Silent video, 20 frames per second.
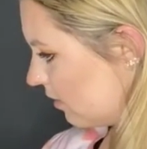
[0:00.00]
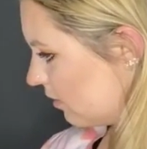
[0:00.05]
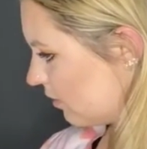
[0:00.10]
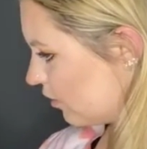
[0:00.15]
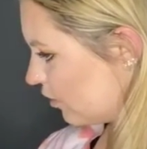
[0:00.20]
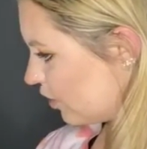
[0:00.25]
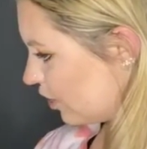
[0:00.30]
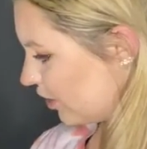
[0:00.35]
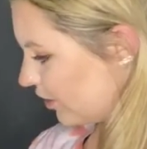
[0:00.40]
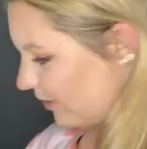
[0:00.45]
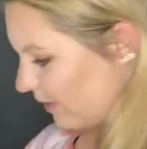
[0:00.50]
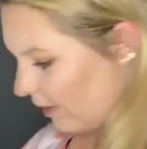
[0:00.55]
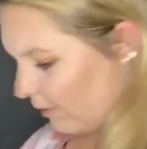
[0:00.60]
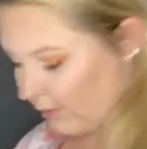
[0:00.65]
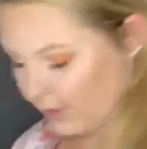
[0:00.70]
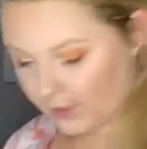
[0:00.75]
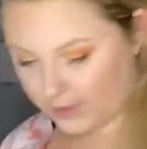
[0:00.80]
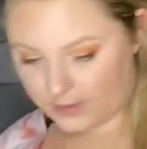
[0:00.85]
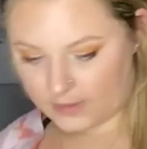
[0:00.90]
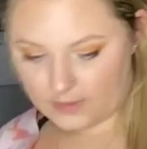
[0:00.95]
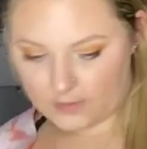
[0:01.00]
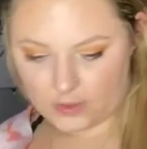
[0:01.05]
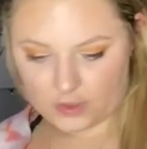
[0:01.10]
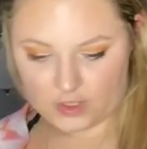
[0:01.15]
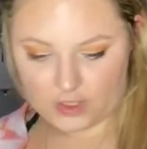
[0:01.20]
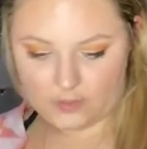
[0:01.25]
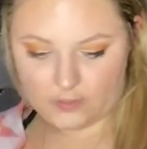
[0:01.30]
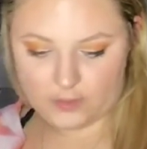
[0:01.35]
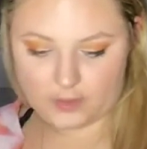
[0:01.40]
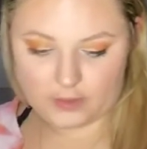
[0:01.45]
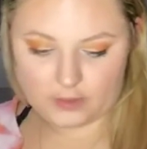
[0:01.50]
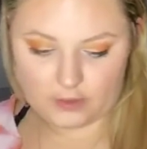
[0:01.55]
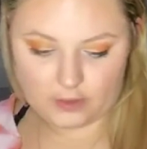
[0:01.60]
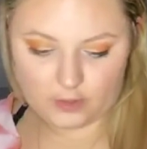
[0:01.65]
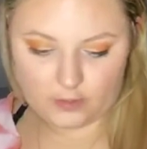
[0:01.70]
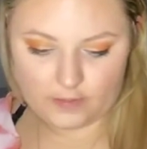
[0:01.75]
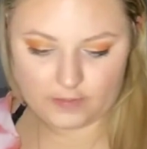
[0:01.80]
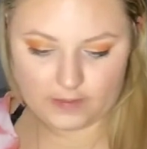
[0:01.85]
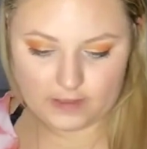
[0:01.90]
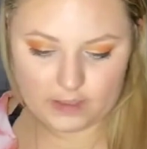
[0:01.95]
I'm sure if that works. I'm just going to put a
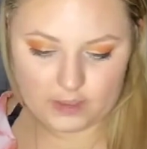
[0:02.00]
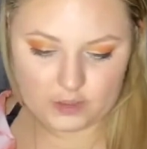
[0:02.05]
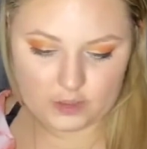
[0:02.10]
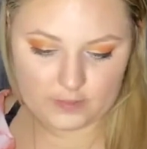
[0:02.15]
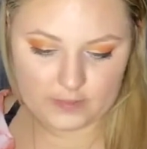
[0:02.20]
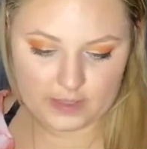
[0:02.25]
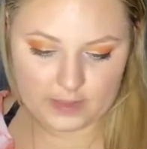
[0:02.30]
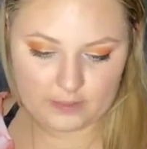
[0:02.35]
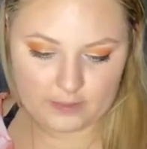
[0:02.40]
little bit under my